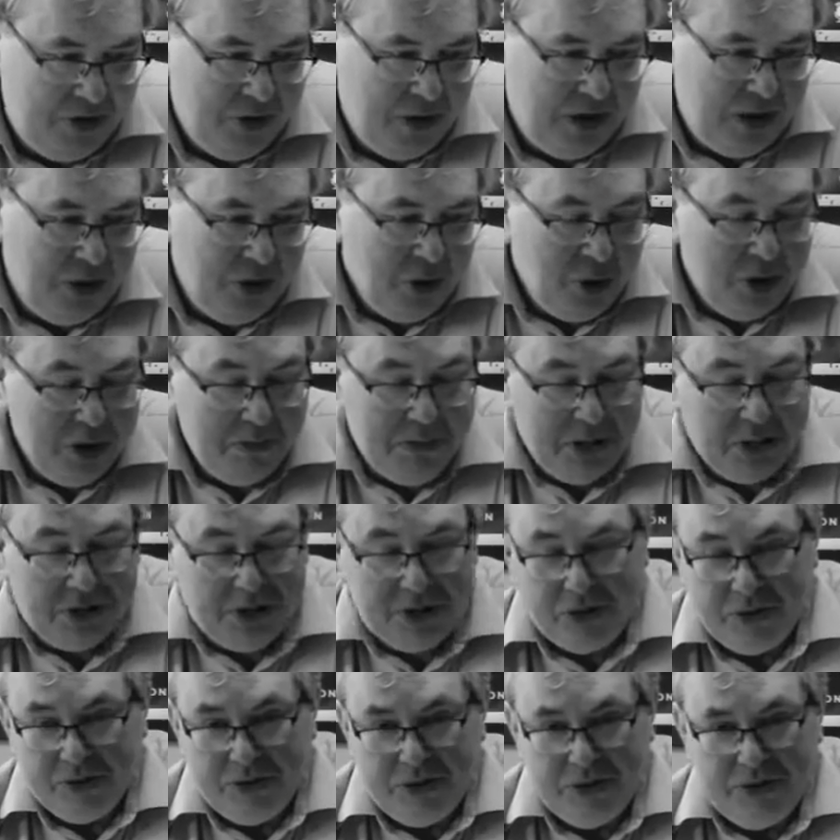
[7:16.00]
enormous
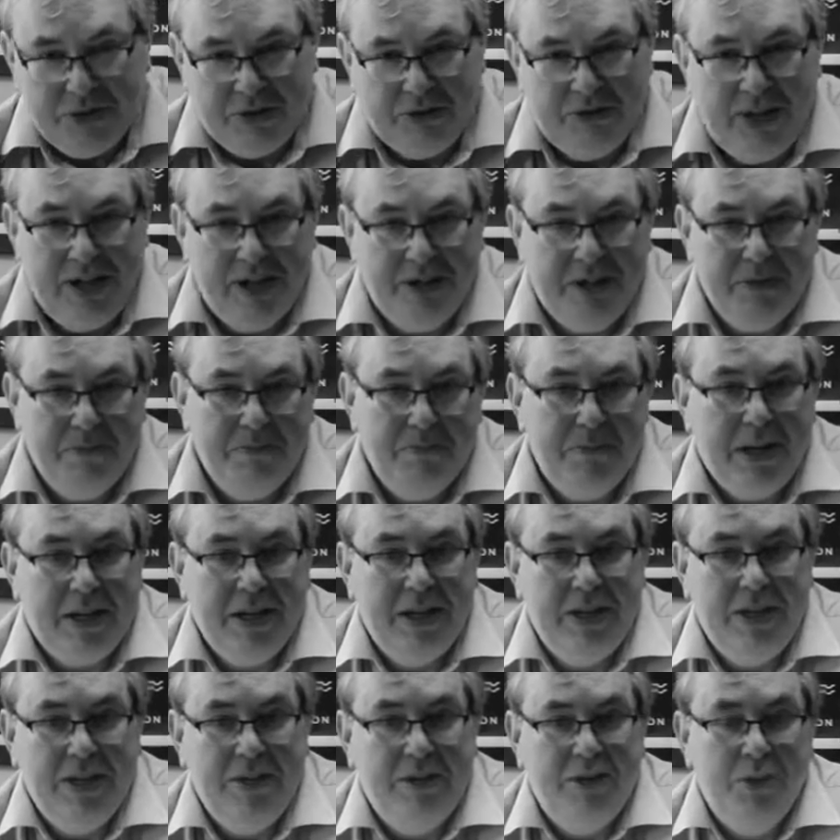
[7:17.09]
odds created
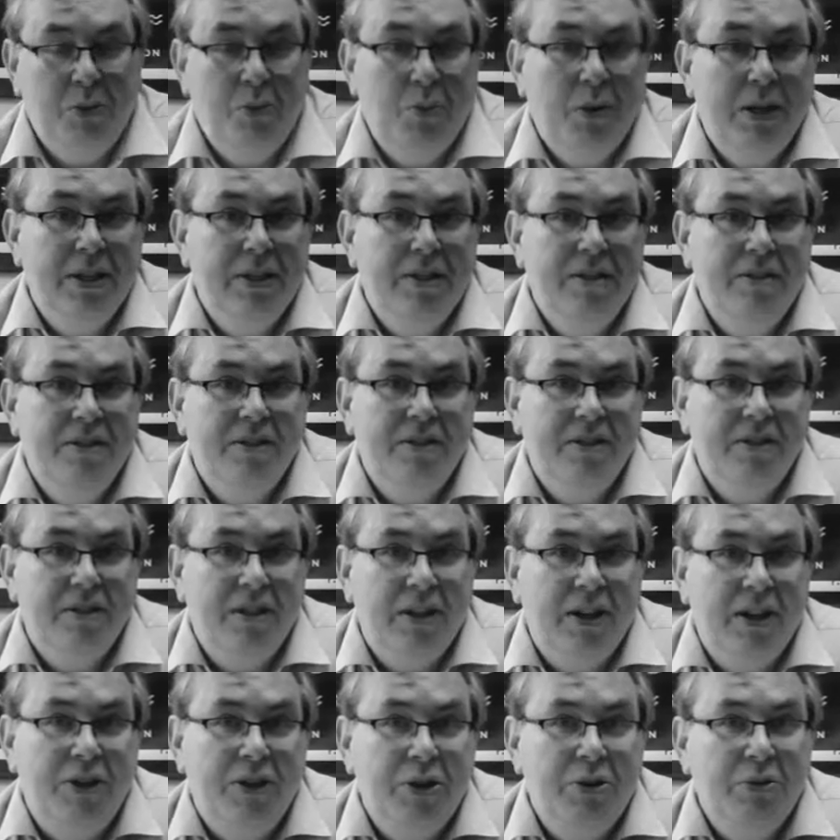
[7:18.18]
by the whites
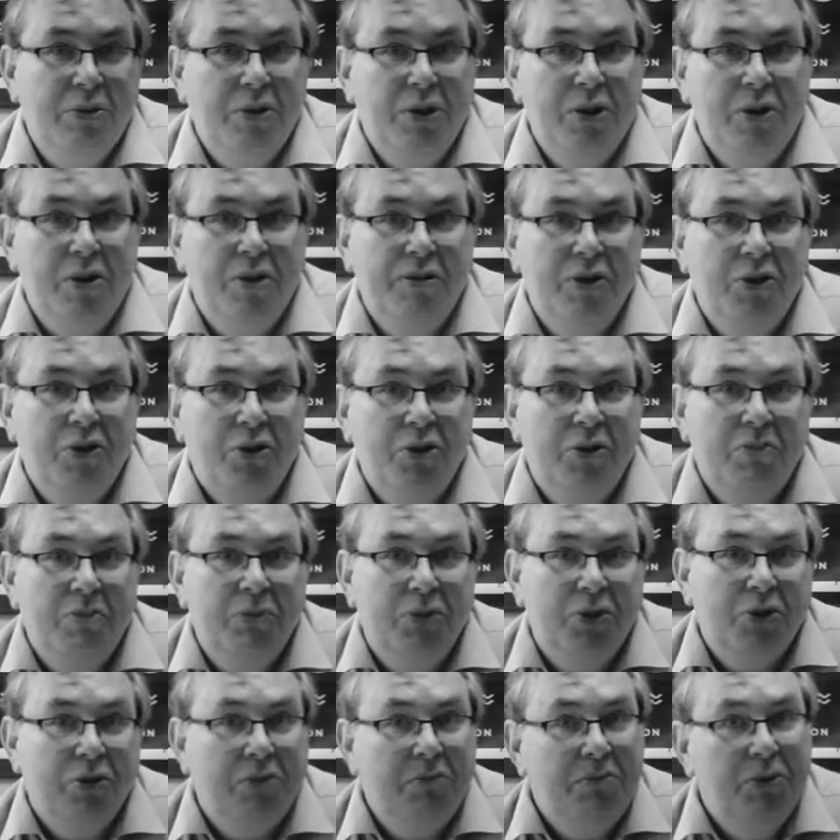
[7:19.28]
and usually overcomes
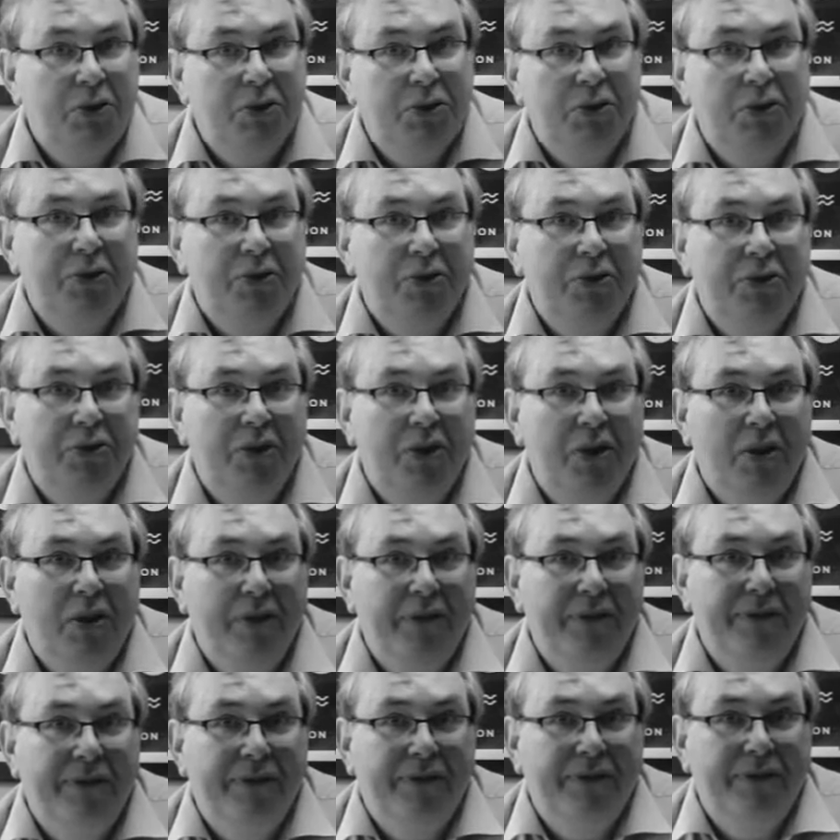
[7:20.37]
some sort
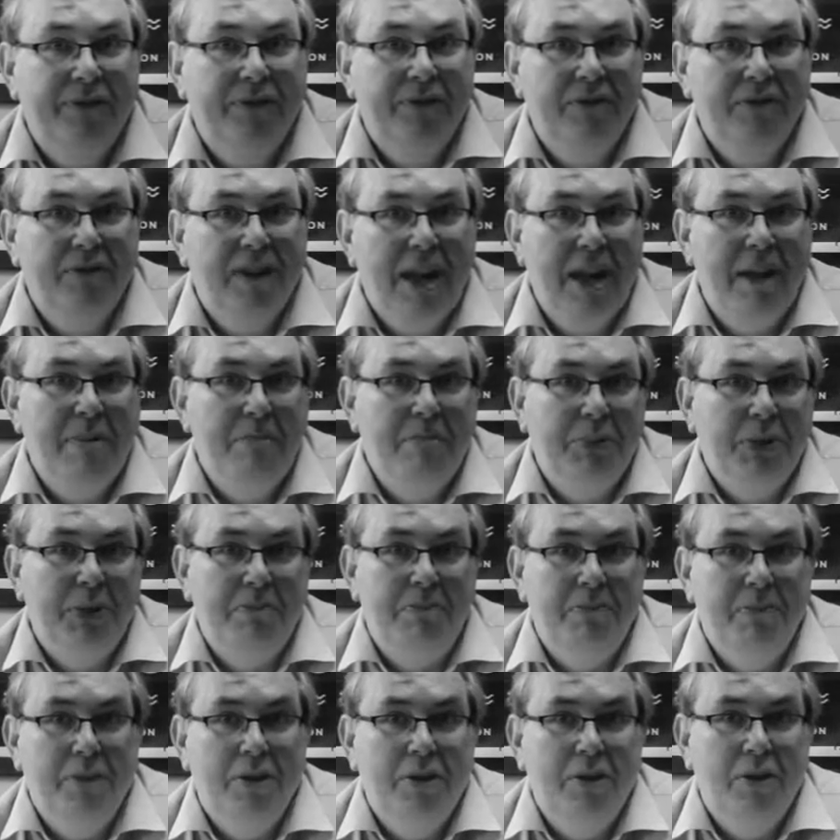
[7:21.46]
of
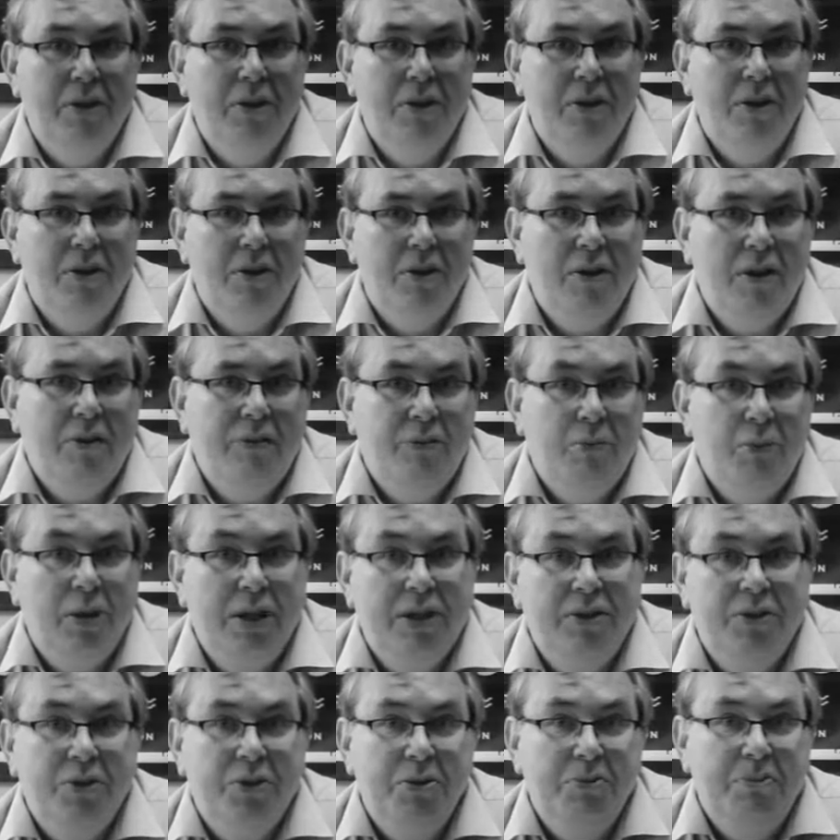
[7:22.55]
emblem of
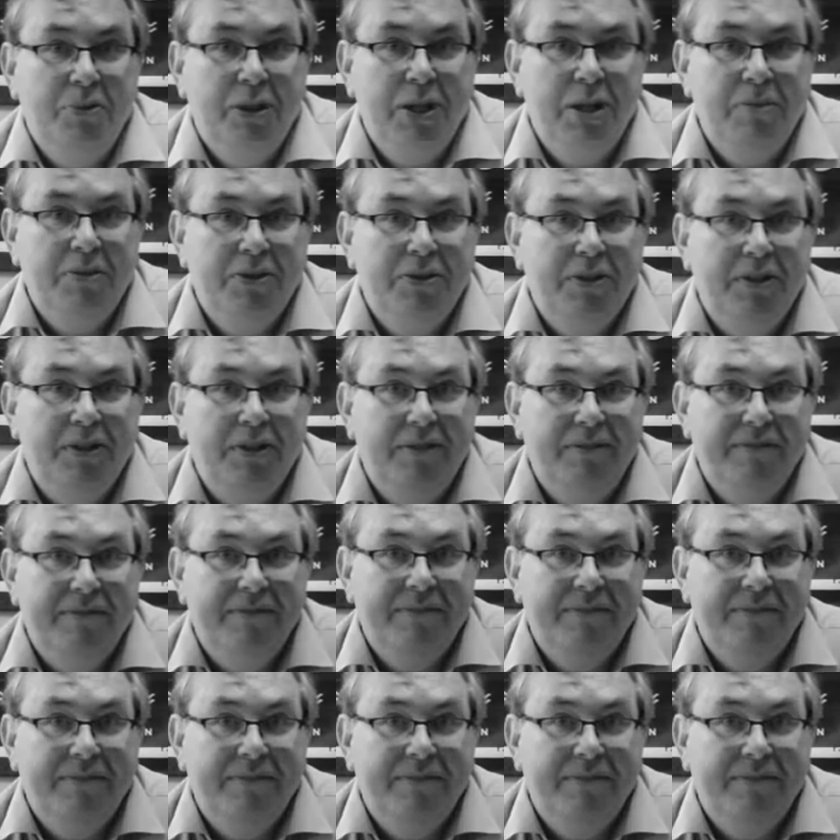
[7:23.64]
white supremacy.